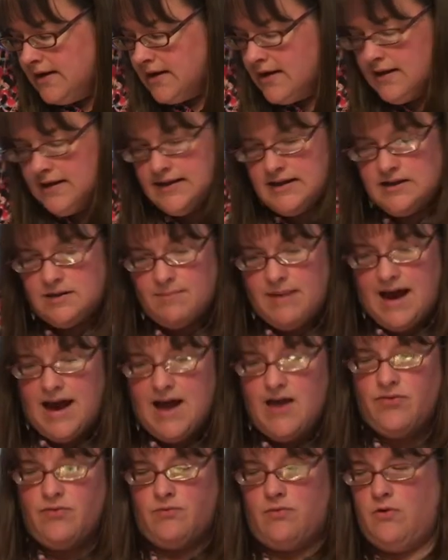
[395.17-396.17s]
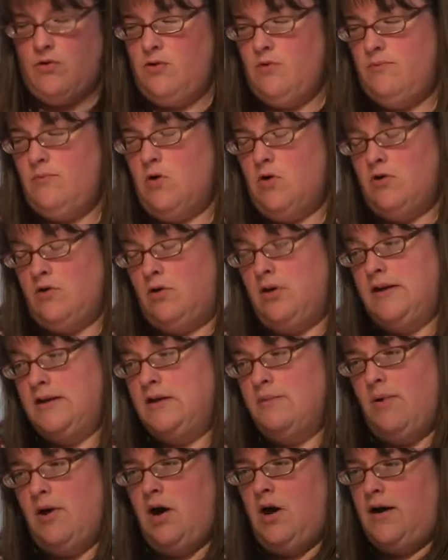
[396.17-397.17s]
clean the bathroom or clean
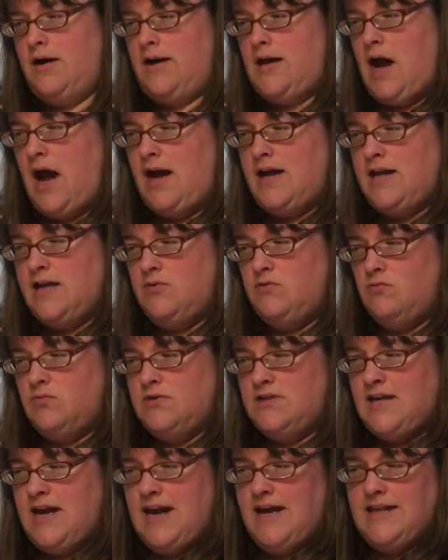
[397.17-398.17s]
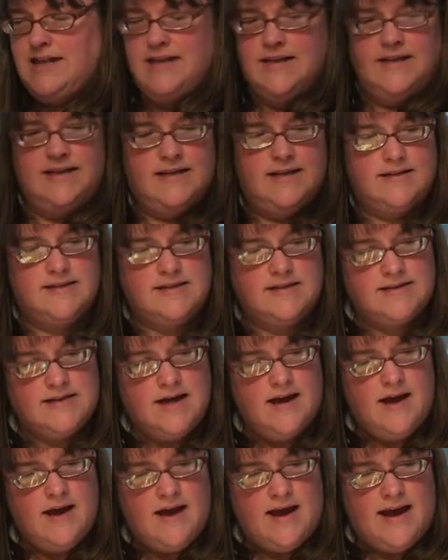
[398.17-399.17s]
the potty, I can take
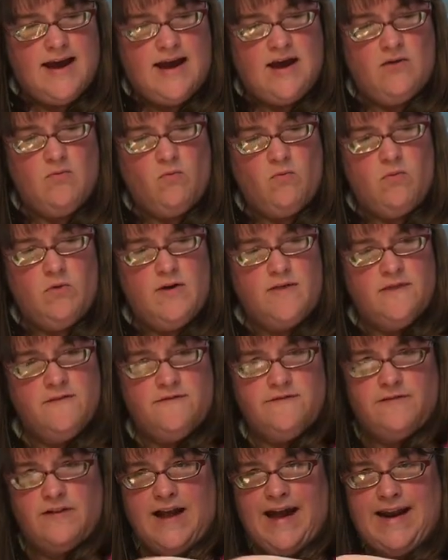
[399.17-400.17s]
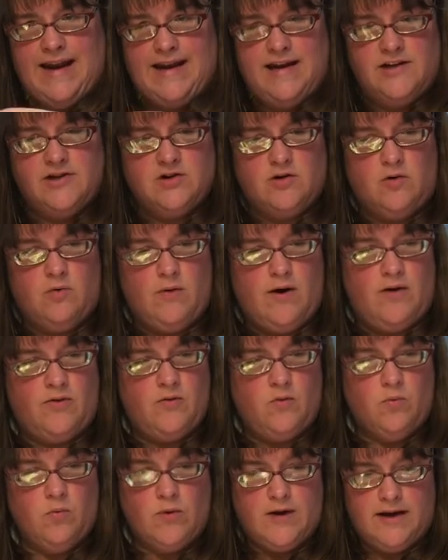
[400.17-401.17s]
this and run the flat edge around
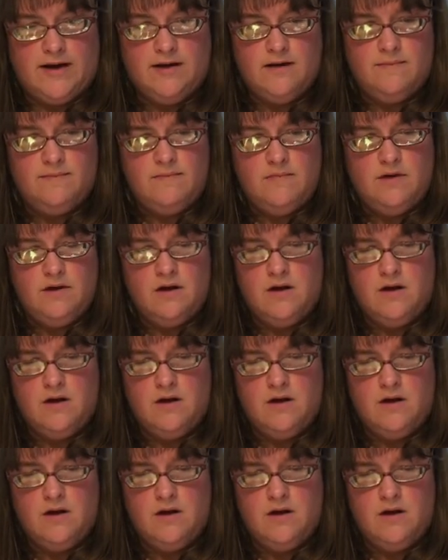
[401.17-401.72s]
the rim